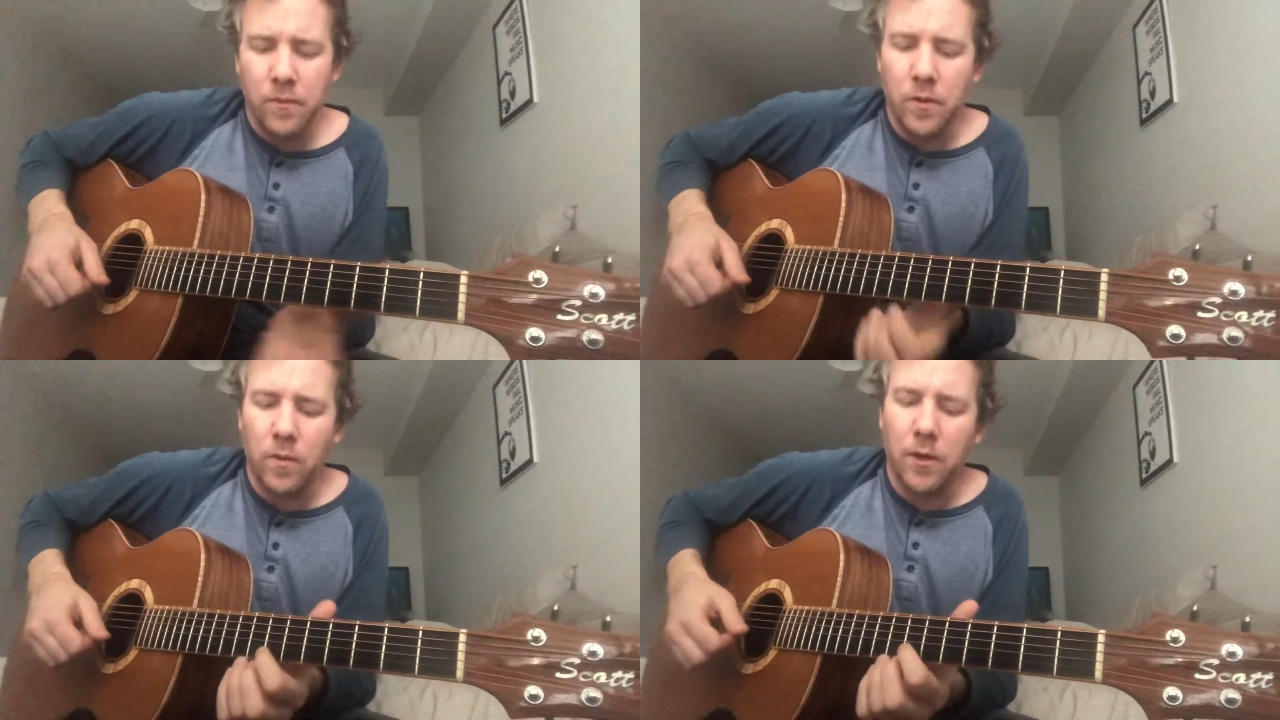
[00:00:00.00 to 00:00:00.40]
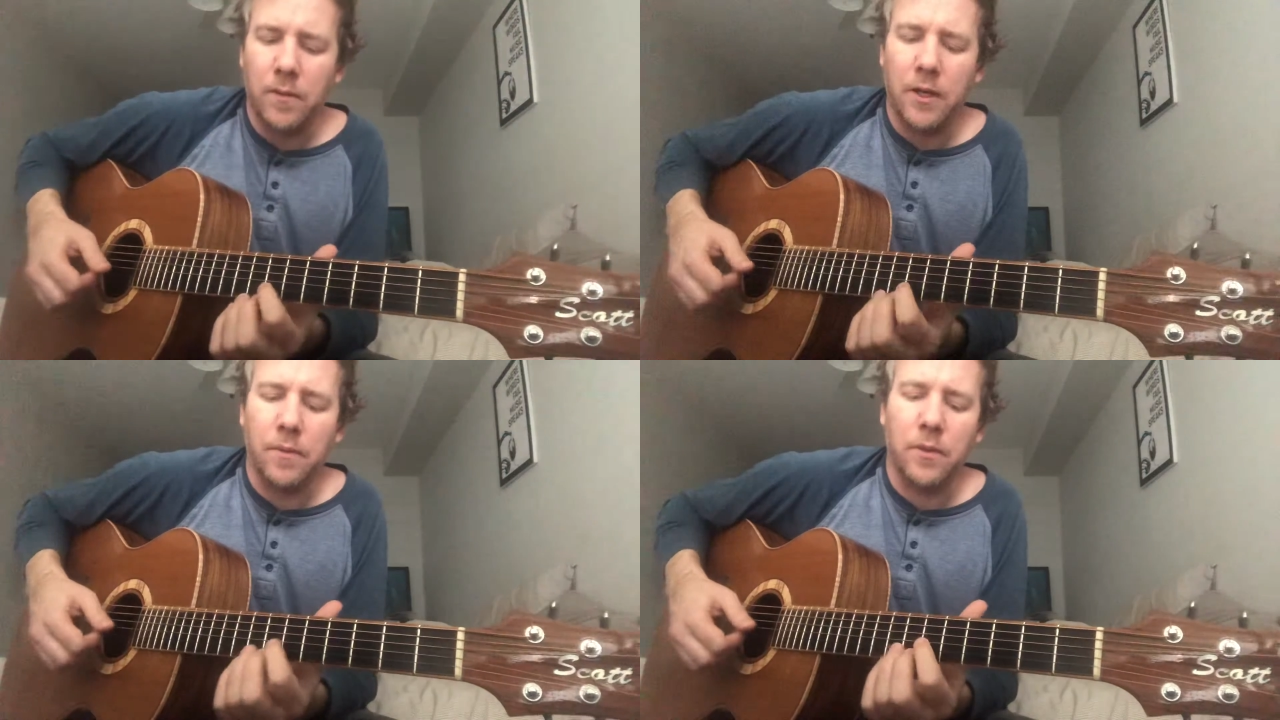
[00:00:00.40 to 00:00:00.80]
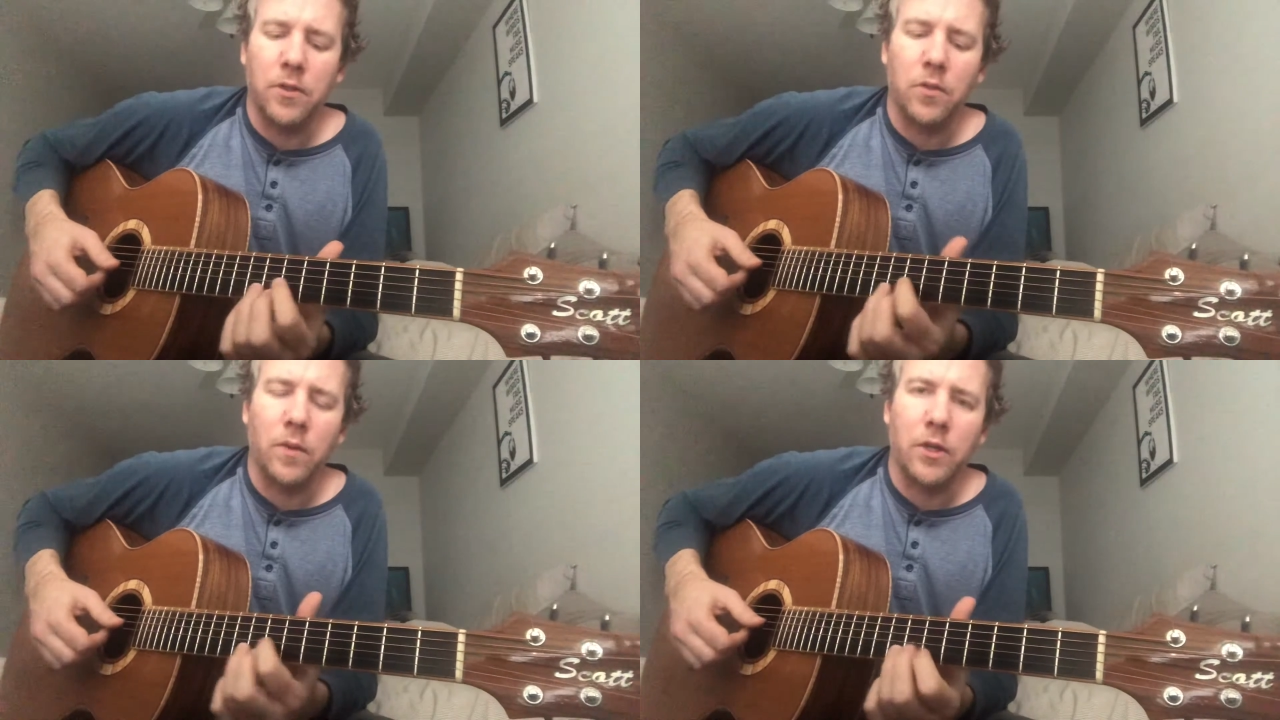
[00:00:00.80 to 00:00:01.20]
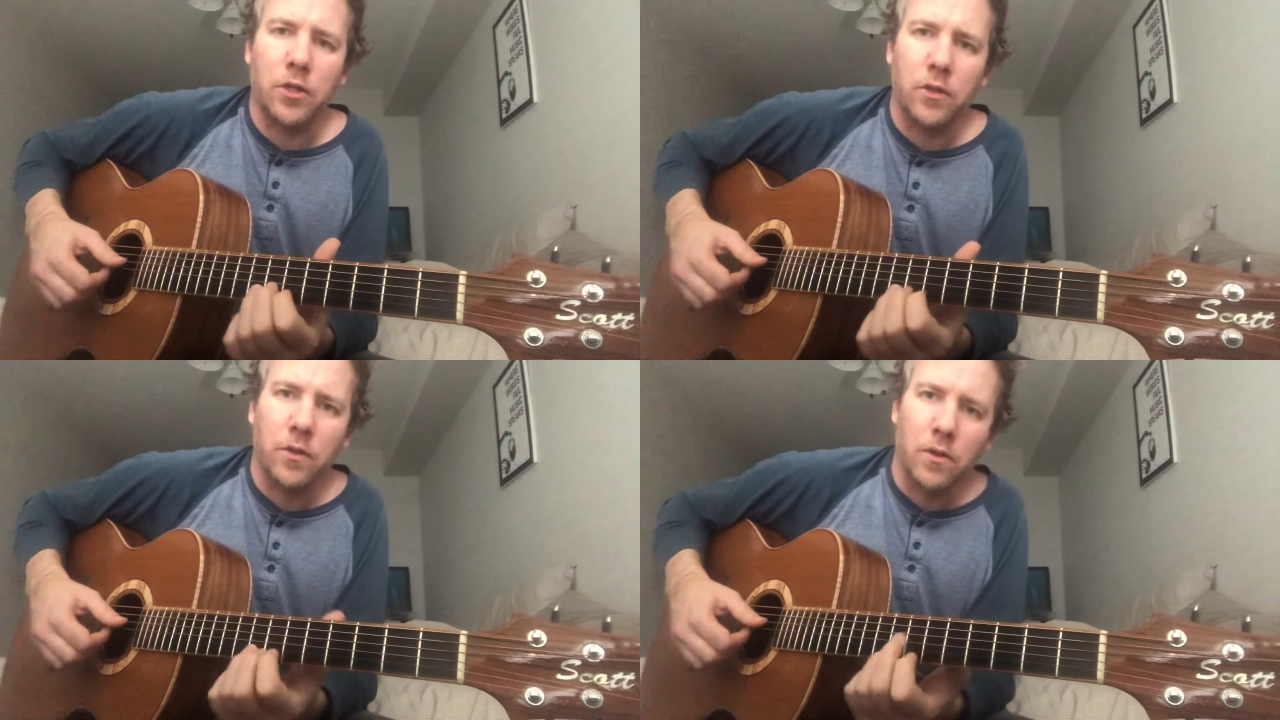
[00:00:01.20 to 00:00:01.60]
you want to be able to
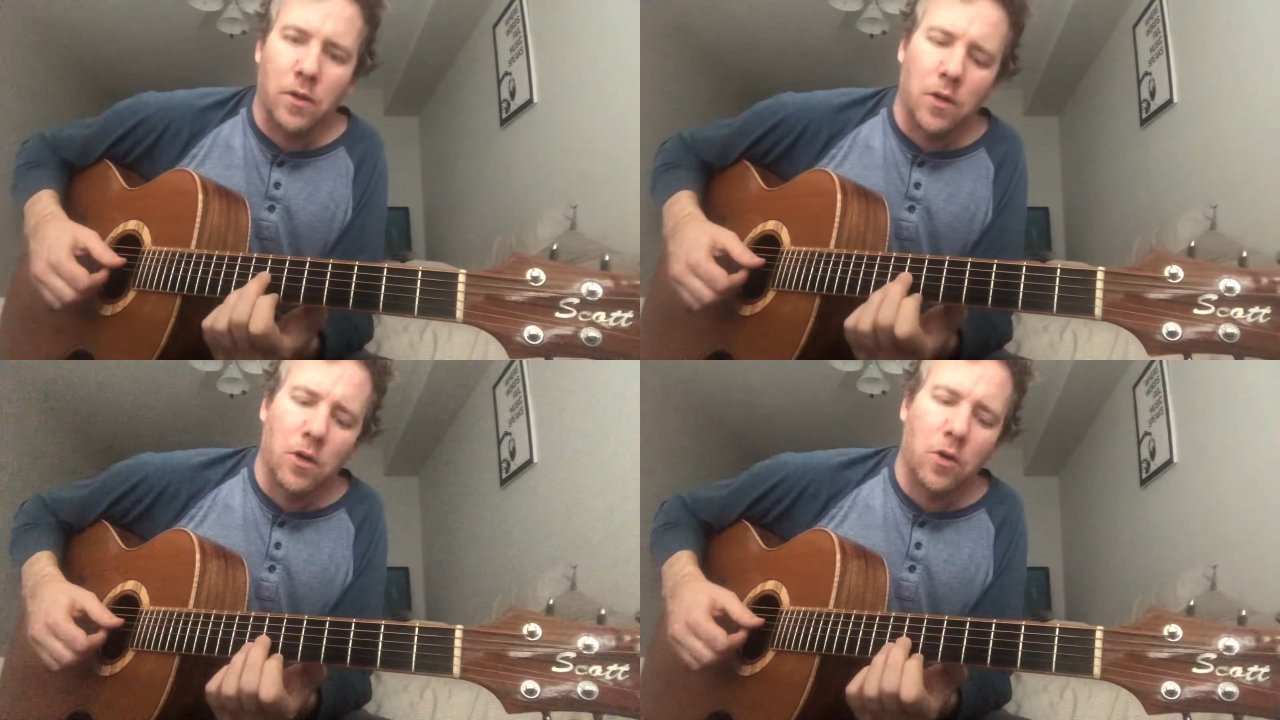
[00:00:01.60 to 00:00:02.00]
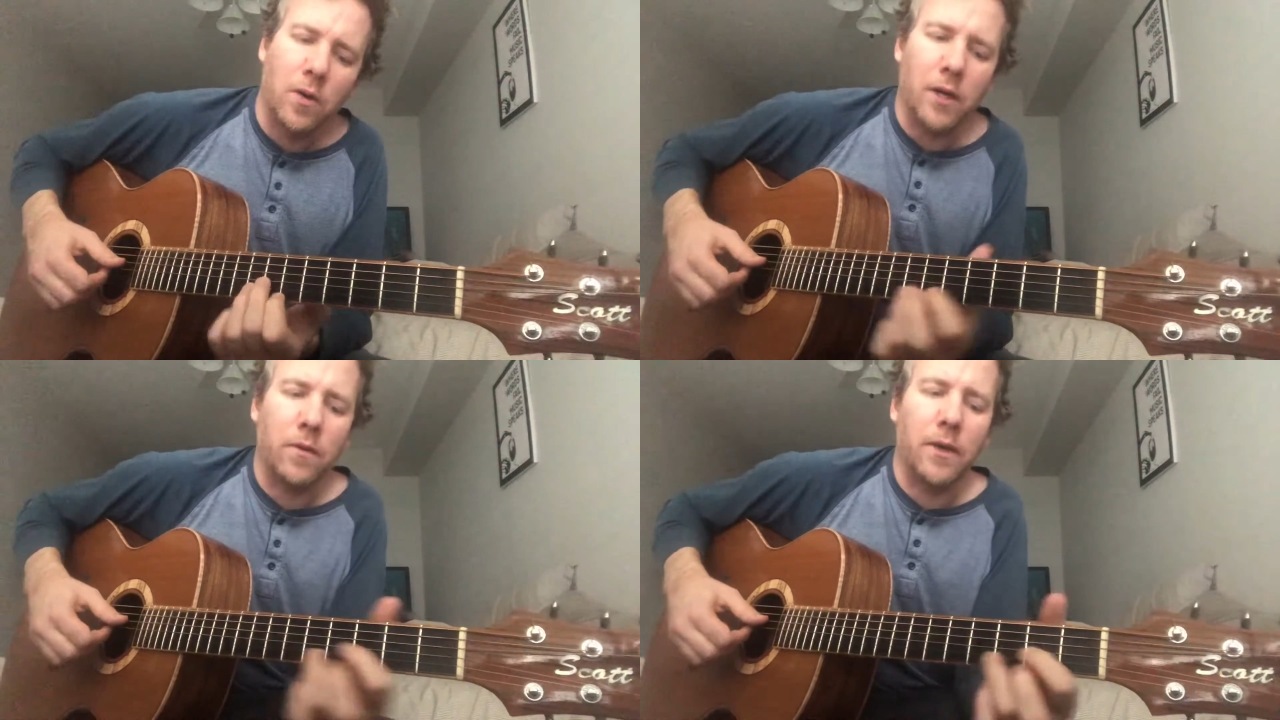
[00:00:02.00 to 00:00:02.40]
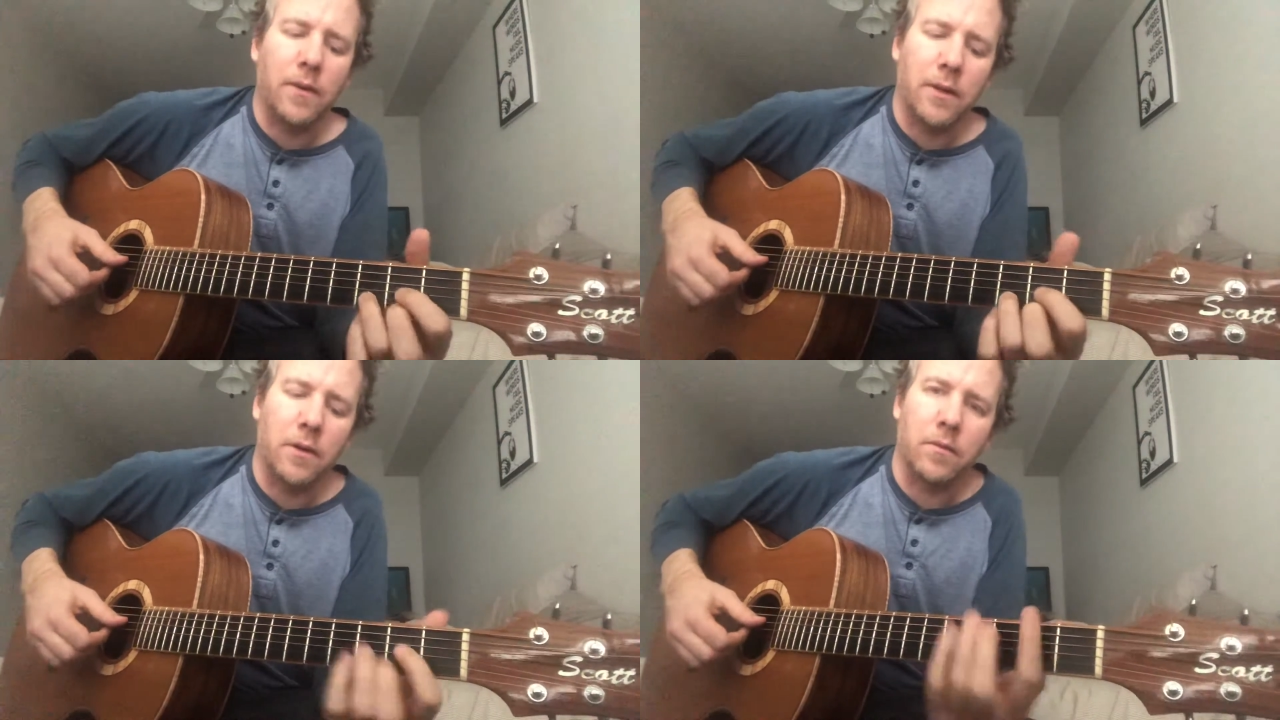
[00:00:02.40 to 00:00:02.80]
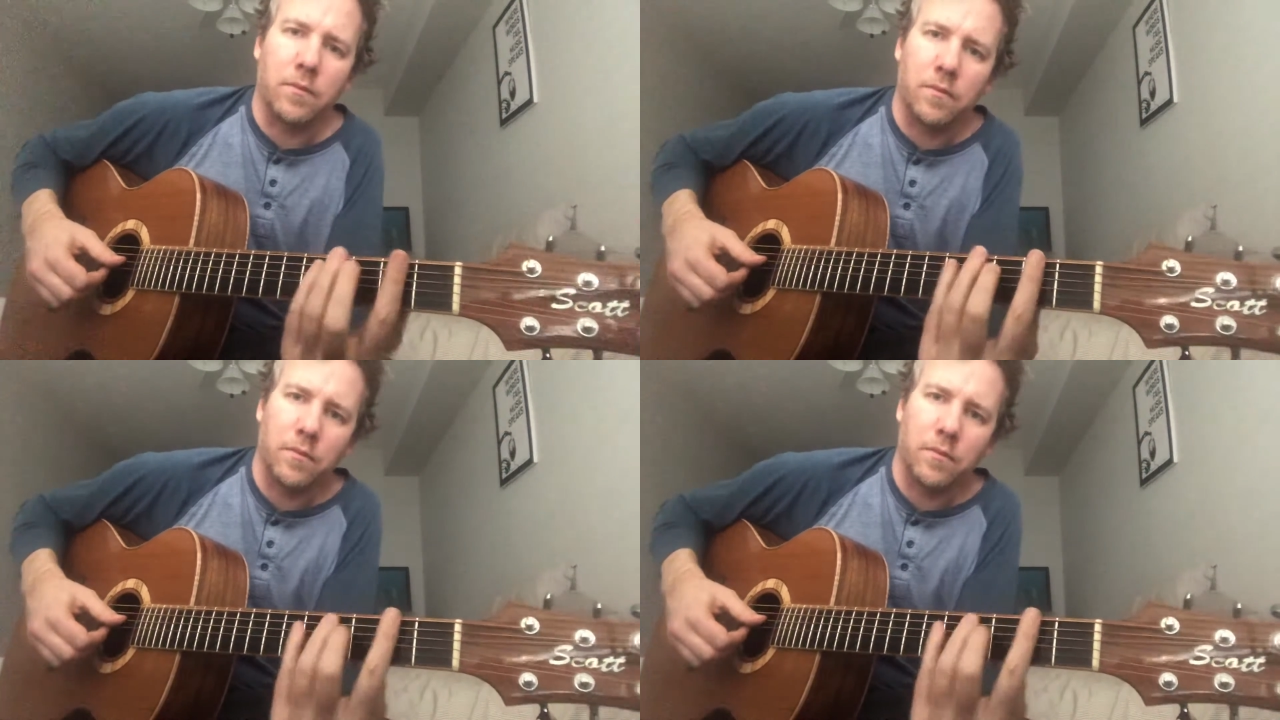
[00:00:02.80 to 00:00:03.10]
switch quickly without